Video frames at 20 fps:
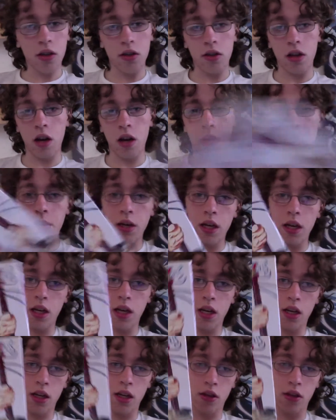chapter
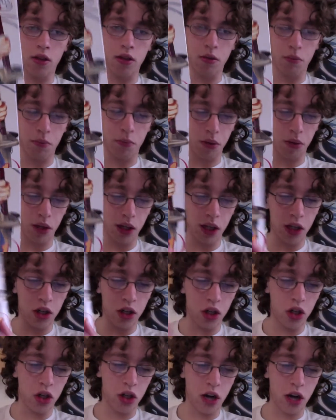
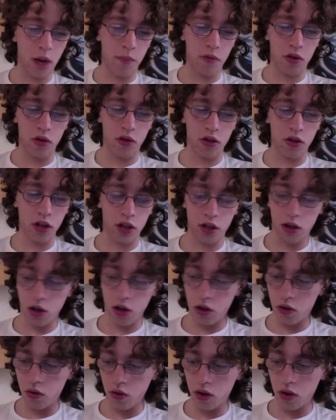622.
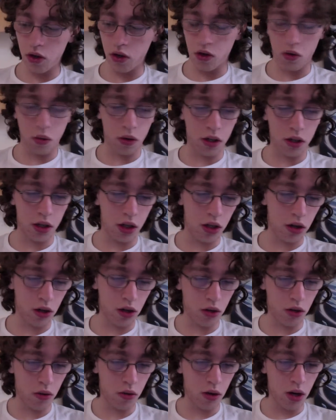This was a
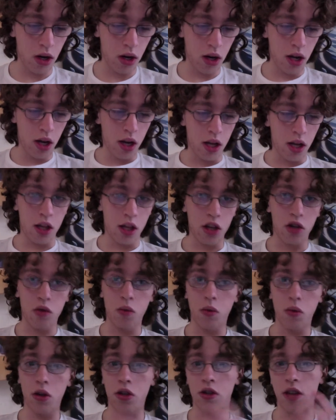really good
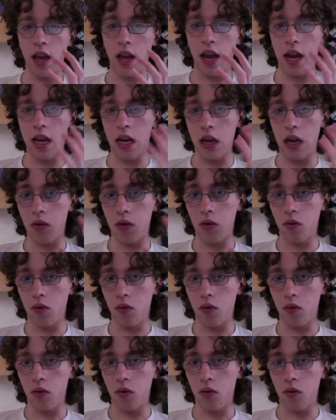chapter.